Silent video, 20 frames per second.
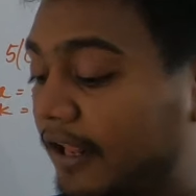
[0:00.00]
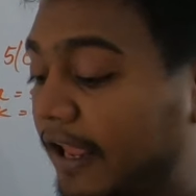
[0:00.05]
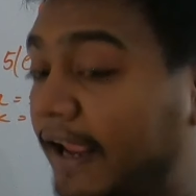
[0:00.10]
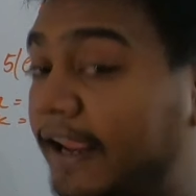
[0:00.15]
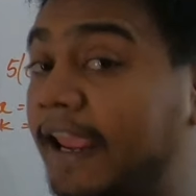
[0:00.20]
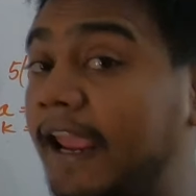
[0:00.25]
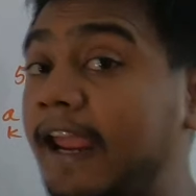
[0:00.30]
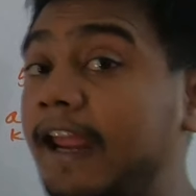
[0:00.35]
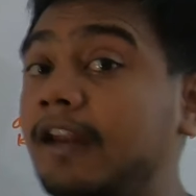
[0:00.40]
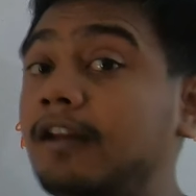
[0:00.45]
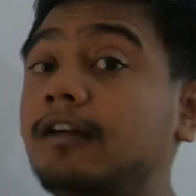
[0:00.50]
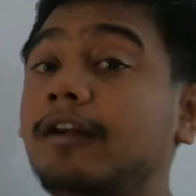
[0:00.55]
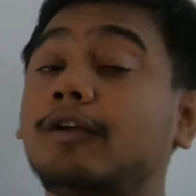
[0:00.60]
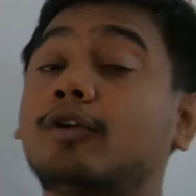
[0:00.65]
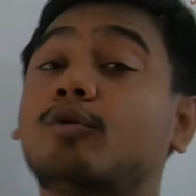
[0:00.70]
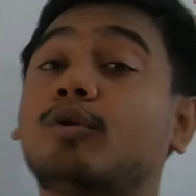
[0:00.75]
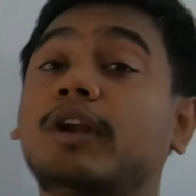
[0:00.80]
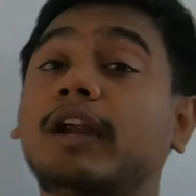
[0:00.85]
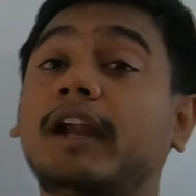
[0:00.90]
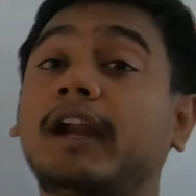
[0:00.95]
Again,
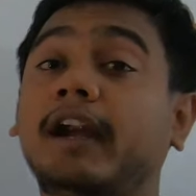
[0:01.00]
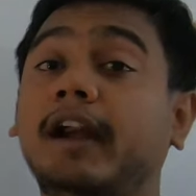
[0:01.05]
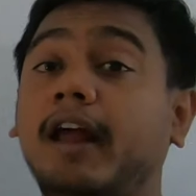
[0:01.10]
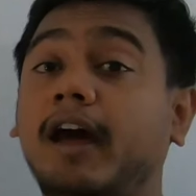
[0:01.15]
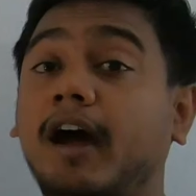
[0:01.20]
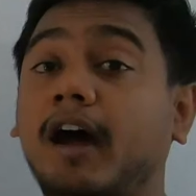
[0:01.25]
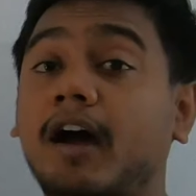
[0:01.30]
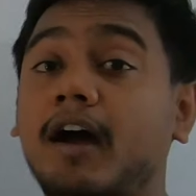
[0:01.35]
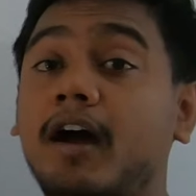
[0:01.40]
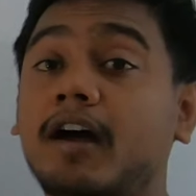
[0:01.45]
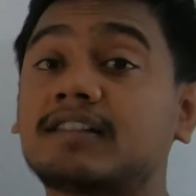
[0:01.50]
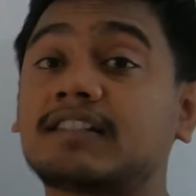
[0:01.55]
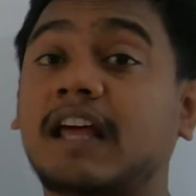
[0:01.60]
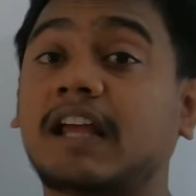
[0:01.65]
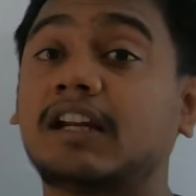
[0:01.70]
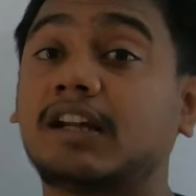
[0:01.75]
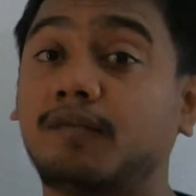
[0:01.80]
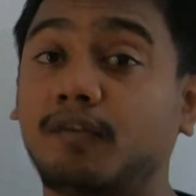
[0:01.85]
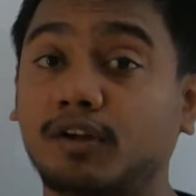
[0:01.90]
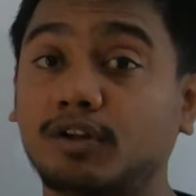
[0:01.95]
you need a
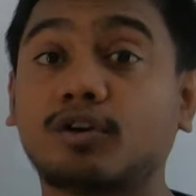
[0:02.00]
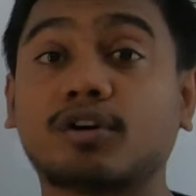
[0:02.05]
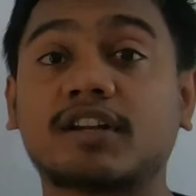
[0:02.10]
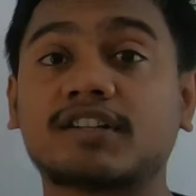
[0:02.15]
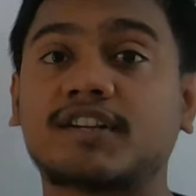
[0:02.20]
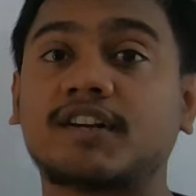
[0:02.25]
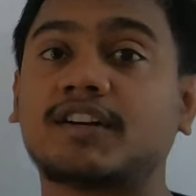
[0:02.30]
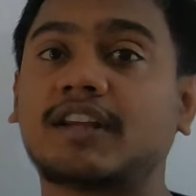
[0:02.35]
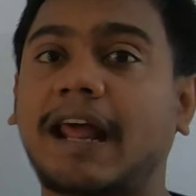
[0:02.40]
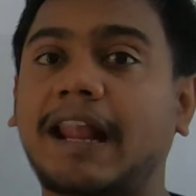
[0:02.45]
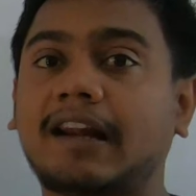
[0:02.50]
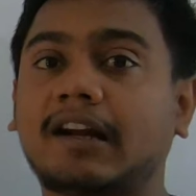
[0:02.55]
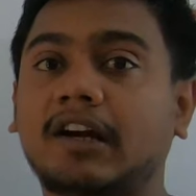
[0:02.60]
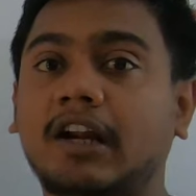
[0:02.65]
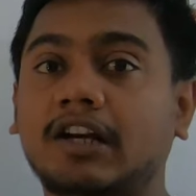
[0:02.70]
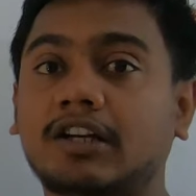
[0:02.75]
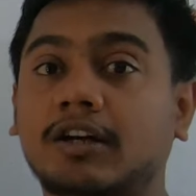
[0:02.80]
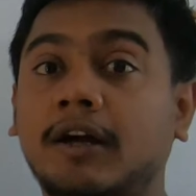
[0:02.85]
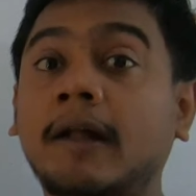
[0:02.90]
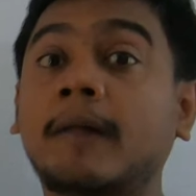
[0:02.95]
scientific notation
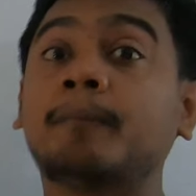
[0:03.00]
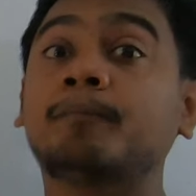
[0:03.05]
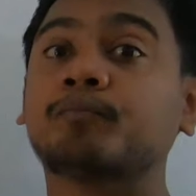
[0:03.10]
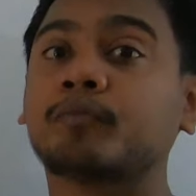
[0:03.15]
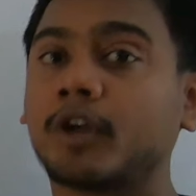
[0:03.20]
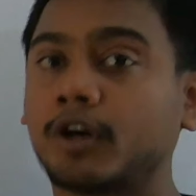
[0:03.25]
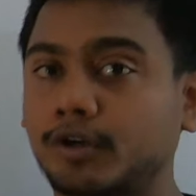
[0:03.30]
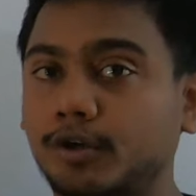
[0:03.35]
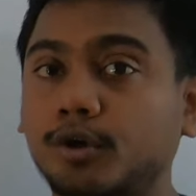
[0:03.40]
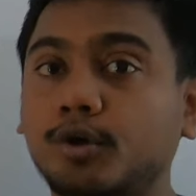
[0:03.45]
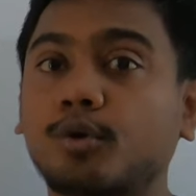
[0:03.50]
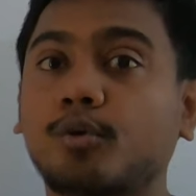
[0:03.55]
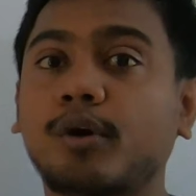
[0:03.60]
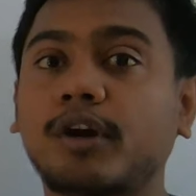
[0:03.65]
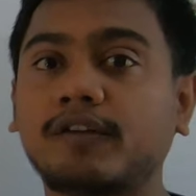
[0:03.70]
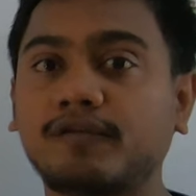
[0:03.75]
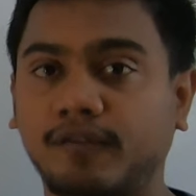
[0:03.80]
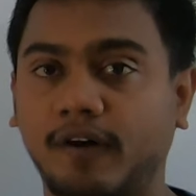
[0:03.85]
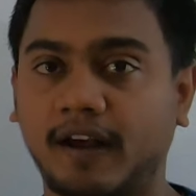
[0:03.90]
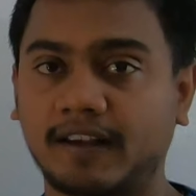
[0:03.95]
calculator to do
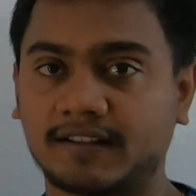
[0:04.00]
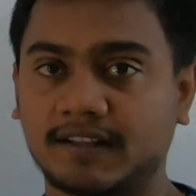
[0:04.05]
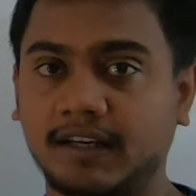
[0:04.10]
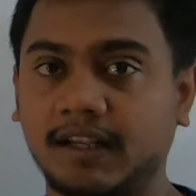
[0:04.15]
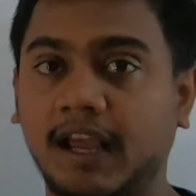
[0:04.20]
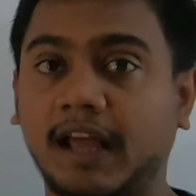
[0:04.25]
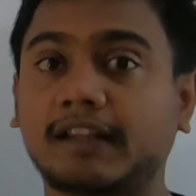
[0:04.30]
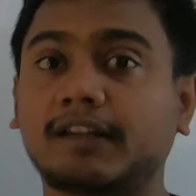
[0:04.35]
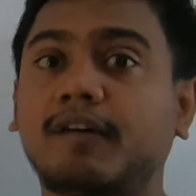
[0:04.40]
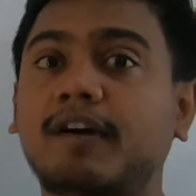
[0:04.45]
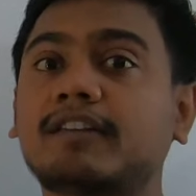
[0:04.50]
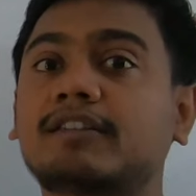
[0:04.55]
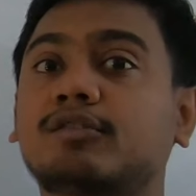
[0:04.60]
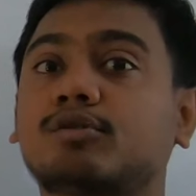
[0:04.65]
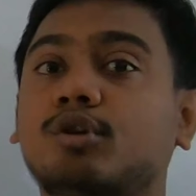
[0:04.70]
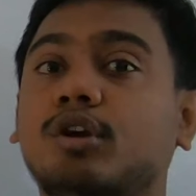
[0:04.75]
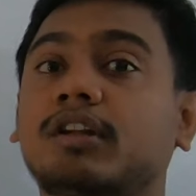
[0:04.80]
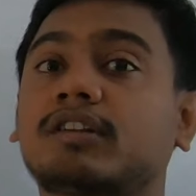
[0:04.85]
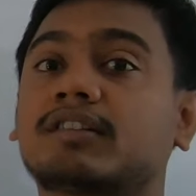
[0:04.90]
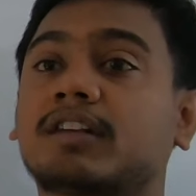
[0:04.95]
it fastly. Otherwise,
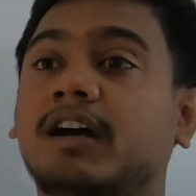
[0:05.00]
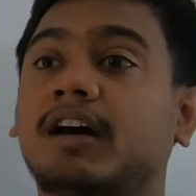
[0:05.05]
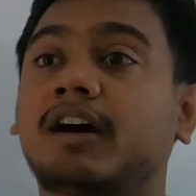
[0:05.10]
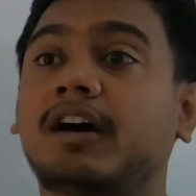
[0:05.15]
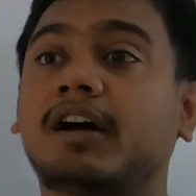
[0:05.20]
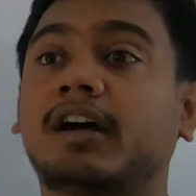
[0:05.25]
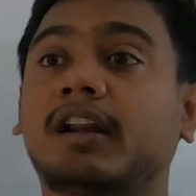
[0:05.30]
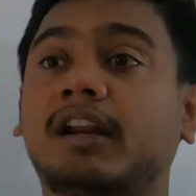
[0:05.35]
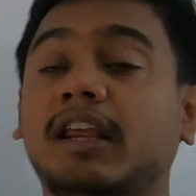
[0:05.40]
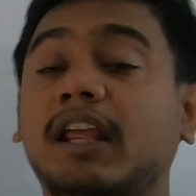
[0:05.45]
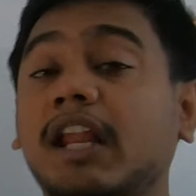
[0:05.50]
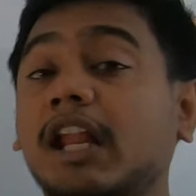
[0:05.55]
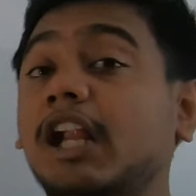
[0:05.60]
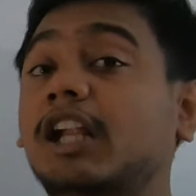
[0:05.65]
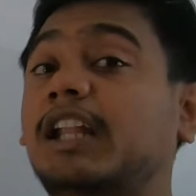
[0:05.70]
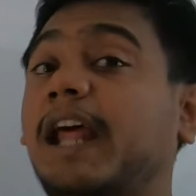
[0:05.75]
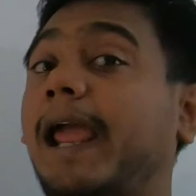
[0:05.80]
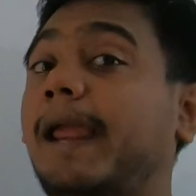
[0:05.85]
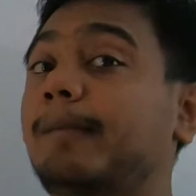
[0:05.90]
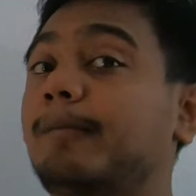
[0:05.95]
it is a
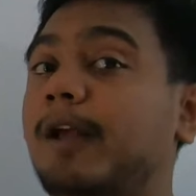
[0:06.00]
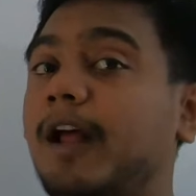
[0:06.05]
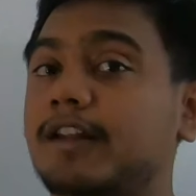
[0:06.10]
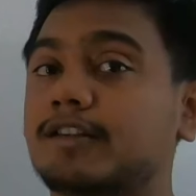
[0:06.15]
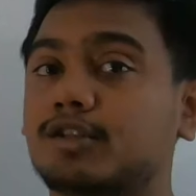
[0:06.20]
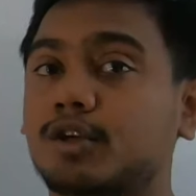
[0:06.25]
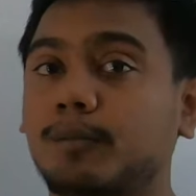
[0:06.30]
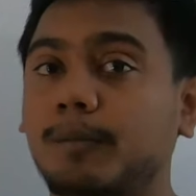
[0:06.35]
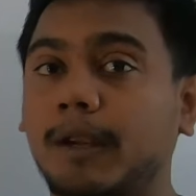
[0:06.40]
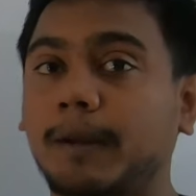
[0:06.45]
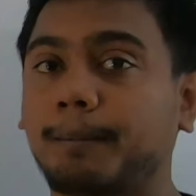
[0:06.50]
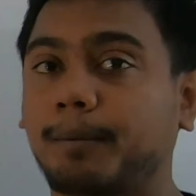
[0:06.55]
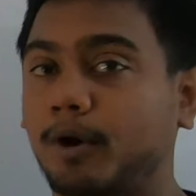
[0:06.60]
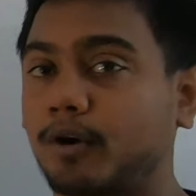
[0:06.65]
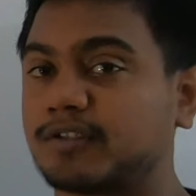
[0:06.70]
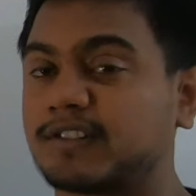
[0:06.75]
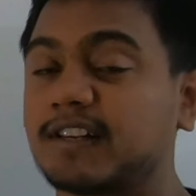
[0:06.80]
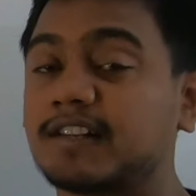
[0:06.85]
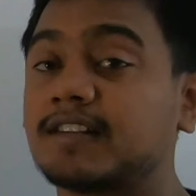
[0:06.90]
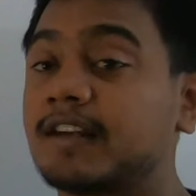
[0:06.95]
really time consuming
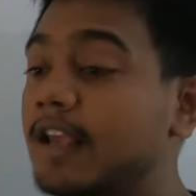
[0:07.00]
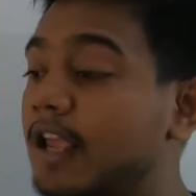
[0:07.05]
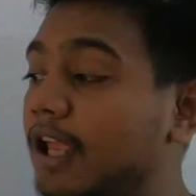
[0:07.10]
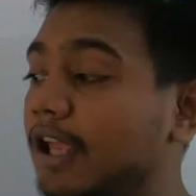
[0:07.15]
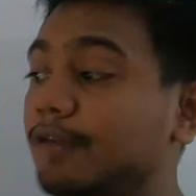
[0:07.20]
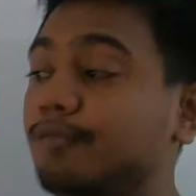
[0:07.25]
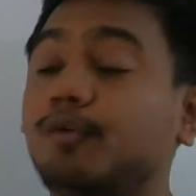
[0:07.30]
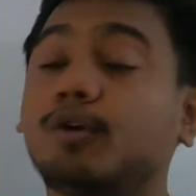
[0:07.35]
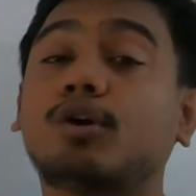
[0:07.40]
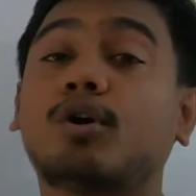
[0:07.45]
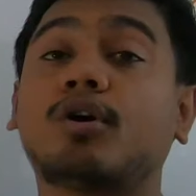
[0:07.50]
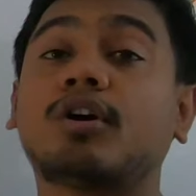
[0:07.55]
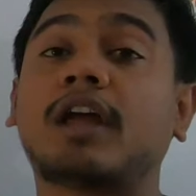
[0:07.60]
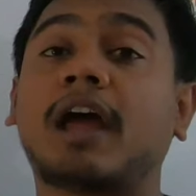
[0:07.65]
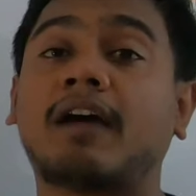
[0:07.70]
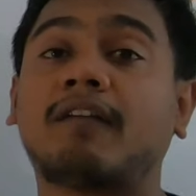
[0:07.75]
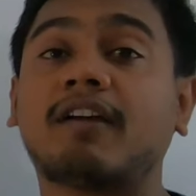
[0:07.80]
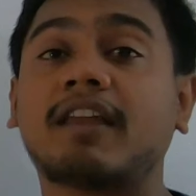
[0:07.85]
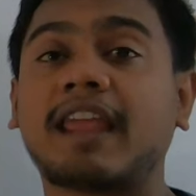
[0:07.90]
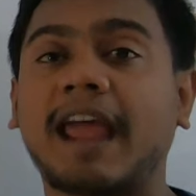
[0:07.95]
process if you don't
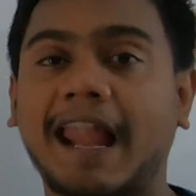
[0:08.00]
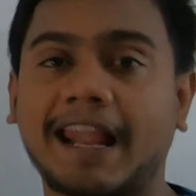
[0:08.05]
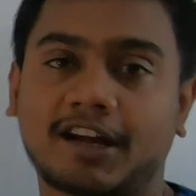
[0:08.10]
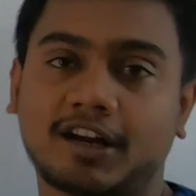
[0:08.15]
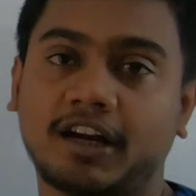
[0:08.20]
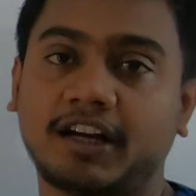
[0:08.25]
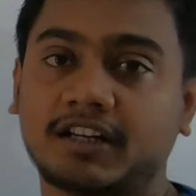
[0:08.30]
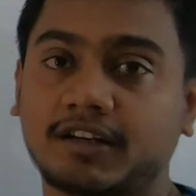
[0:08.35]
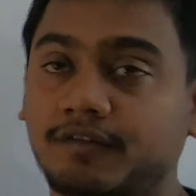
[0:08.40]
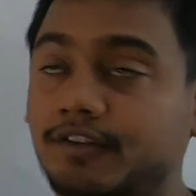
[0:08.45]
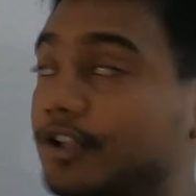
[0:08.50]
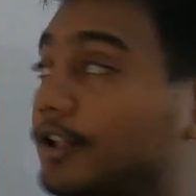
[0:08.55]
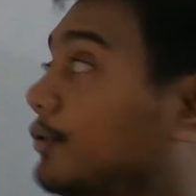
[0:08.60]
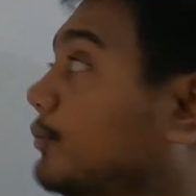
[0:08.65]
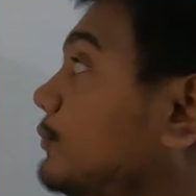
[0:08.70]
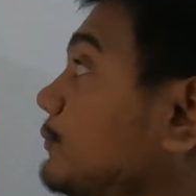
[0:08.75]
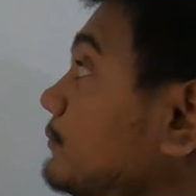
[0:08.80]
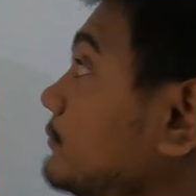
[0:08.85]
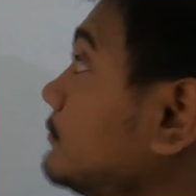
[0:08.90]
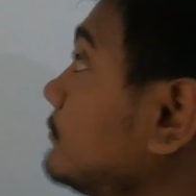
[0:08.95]
have a calculator with you.